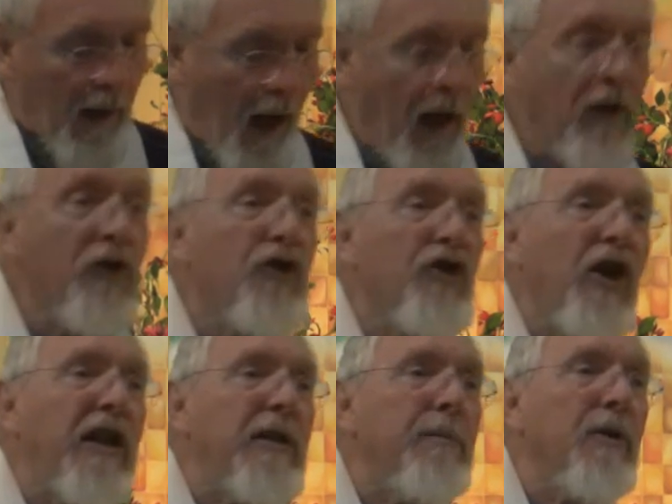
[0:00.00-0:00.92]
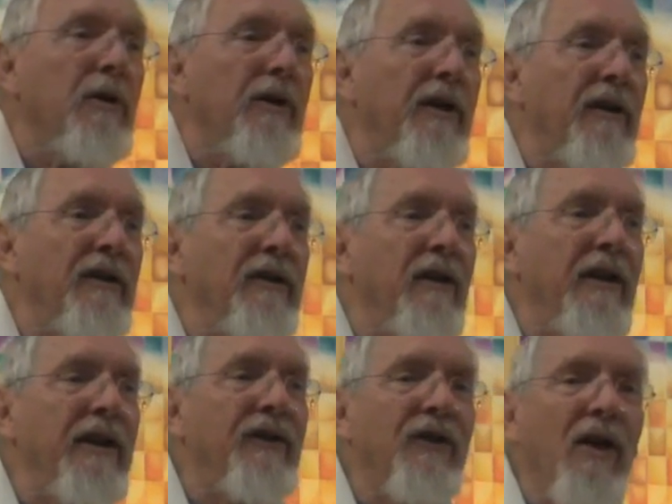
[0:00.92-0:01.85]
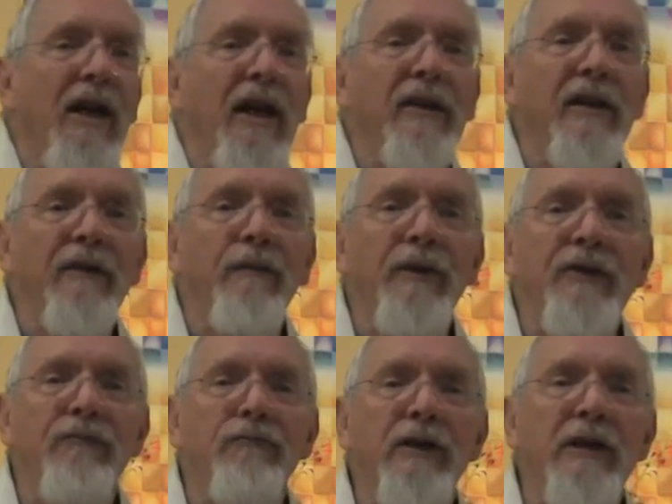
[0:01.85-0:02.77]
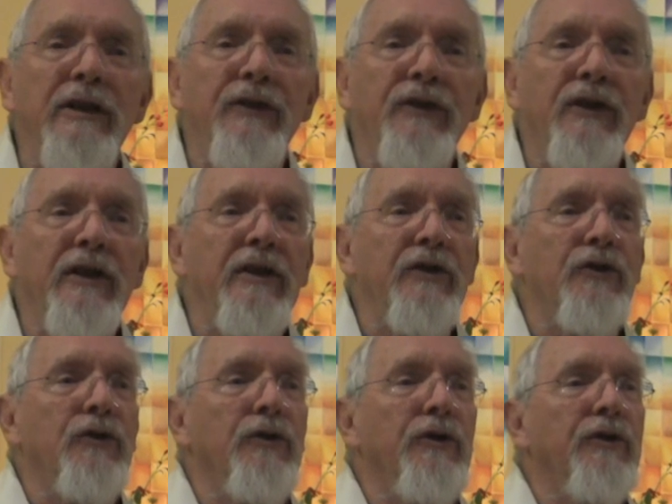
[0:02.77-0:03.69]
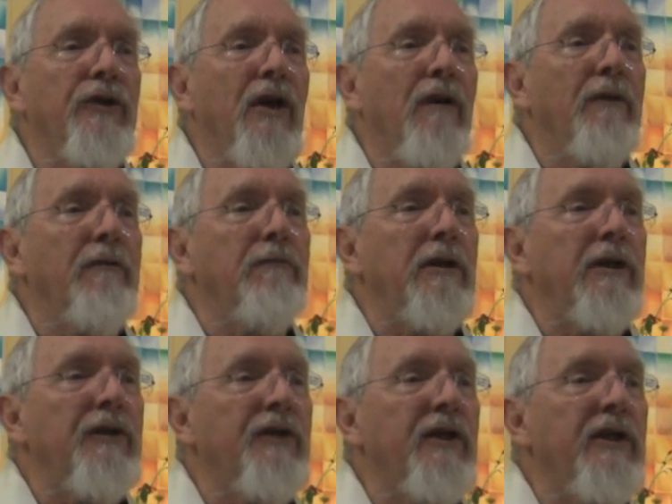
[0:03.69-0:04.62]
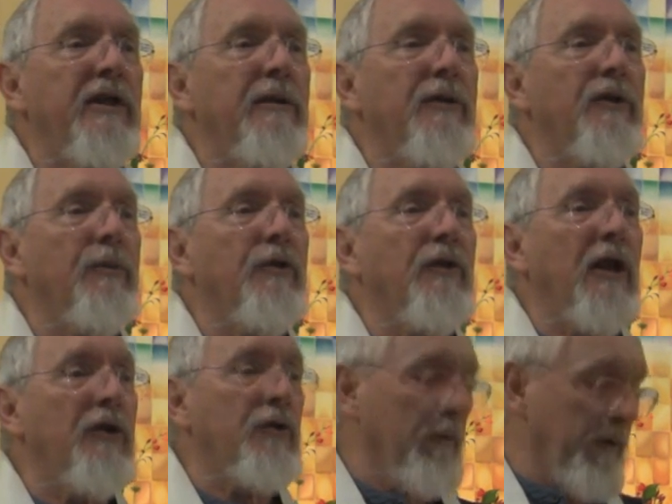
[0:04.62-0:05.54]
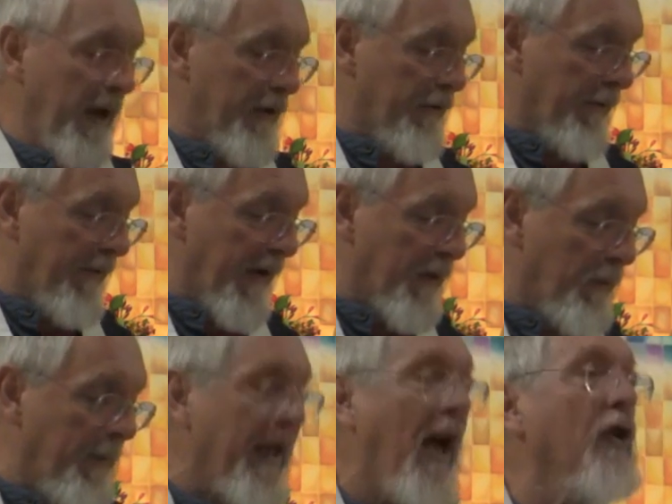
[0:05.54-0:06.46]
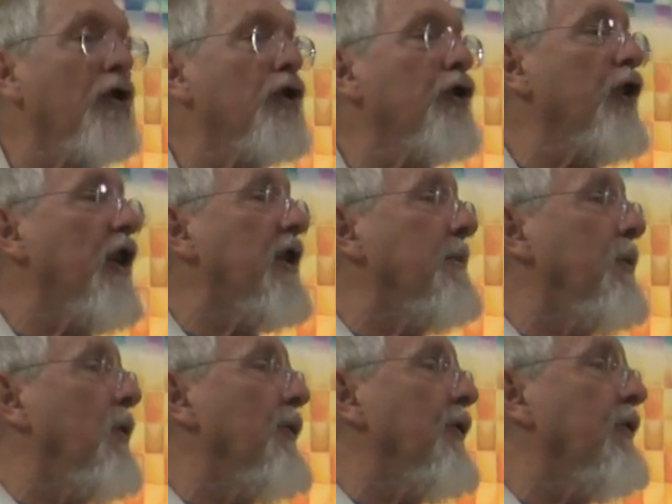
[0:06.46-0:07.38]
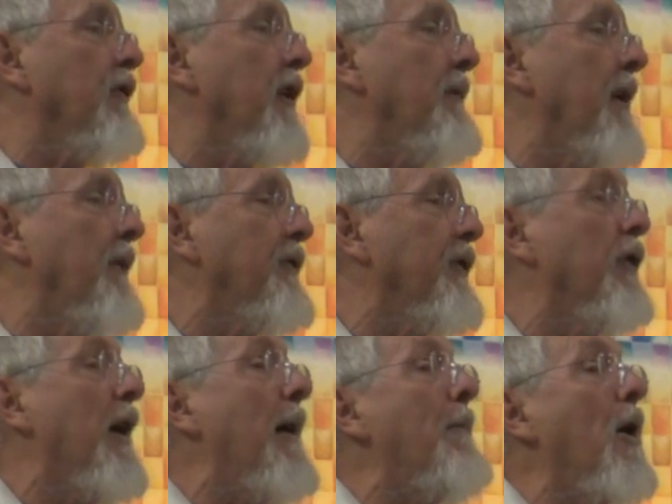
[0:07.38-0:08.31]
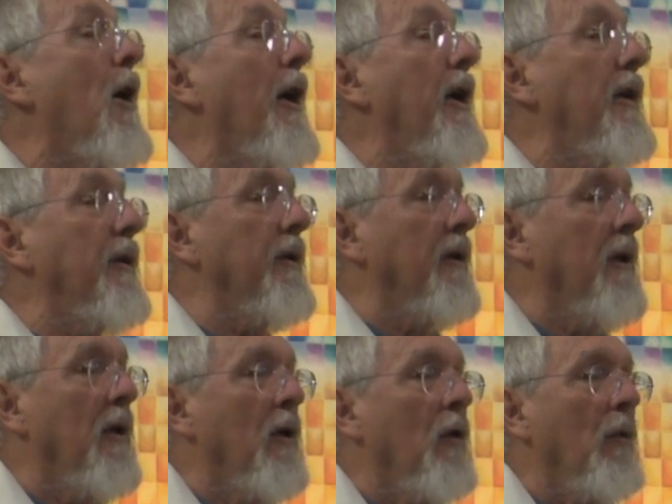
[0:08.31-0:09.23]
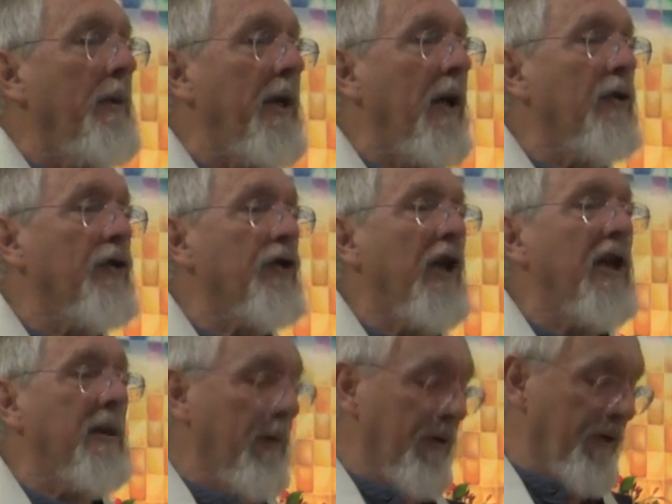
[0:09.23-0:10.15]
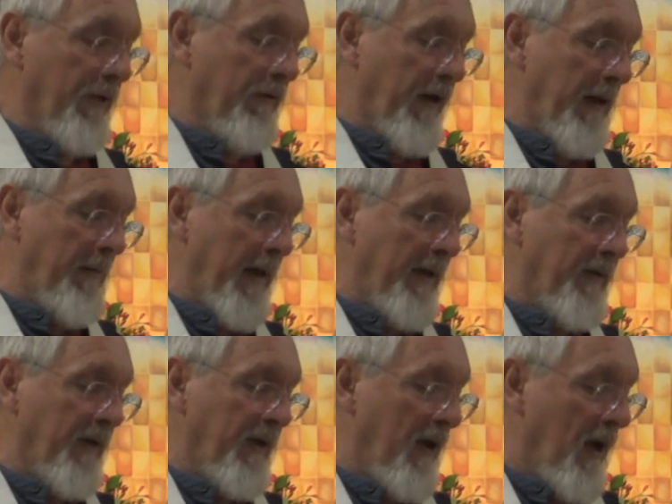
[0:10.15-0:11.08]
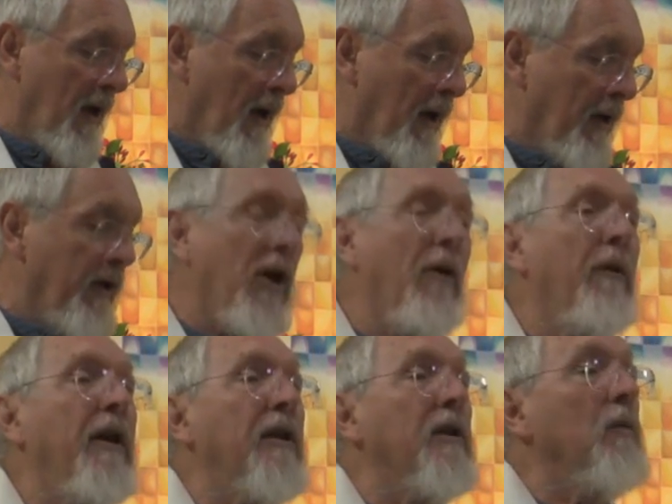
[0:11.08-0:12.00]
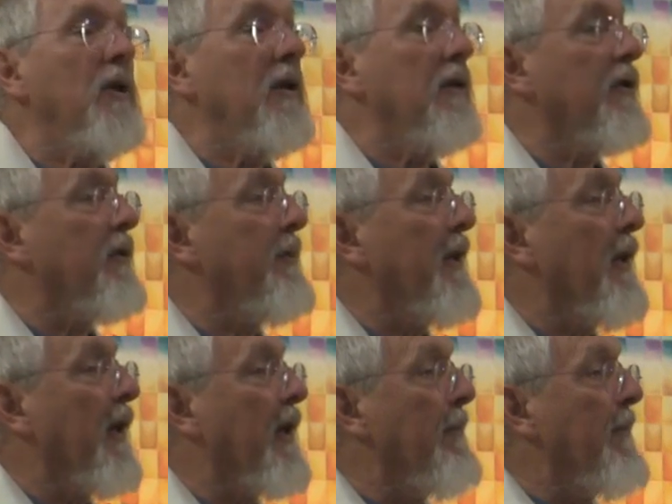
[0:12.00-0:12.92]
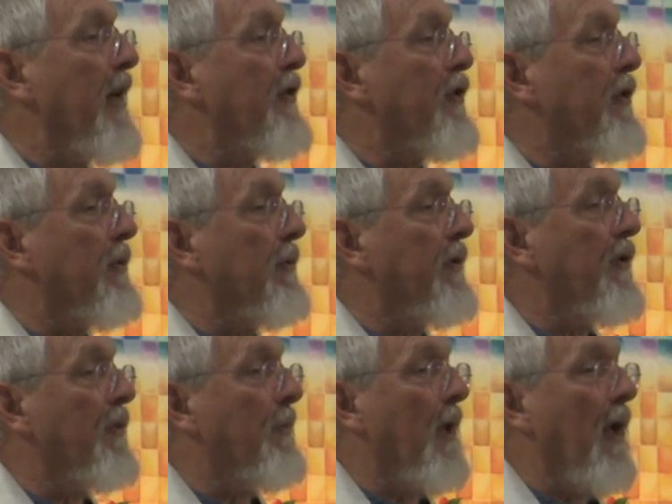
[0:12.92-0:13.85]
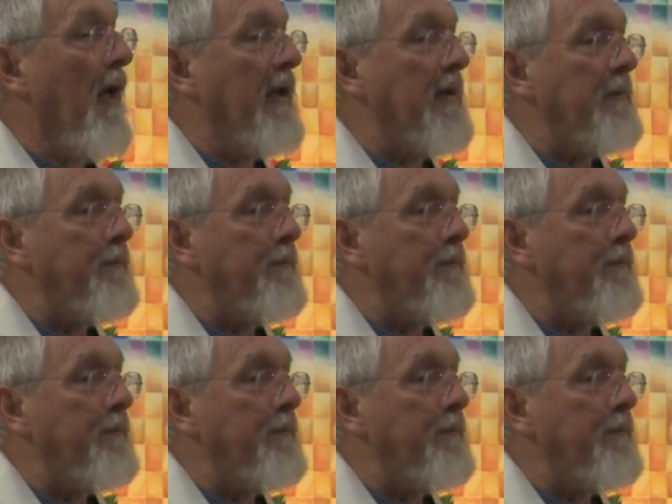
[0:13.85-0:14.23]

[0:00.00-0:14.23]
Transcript: unshakable, he's saying that if we really see this Sunyata, if we really see the insubstantial nature of things, we'll be unshakable as a great mountain, or our mind will be unshakable as a great mountain, knowing the world to be like a magical display.